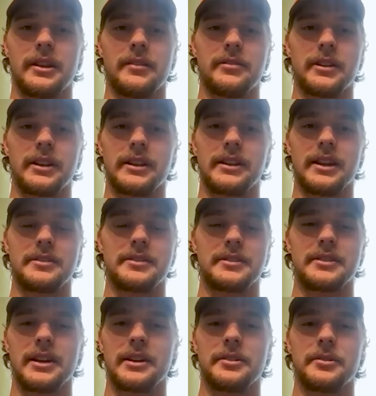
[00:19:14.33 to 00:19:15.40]
I felt like that's
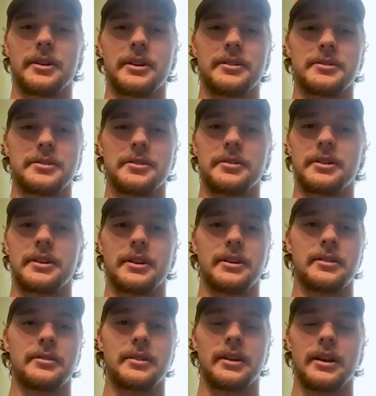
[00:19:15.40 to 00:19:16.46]
exactly what he was doing, and
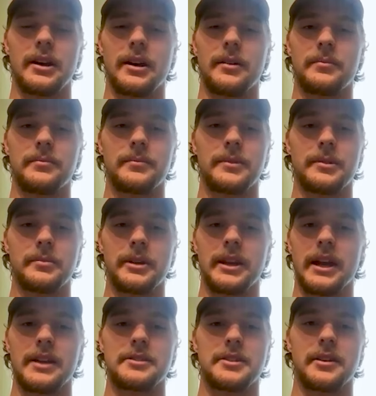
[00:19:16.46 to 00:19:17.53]
um, I mean,
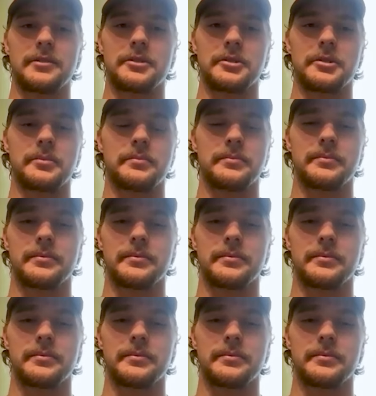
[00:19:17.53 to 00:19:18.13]
hats off to him.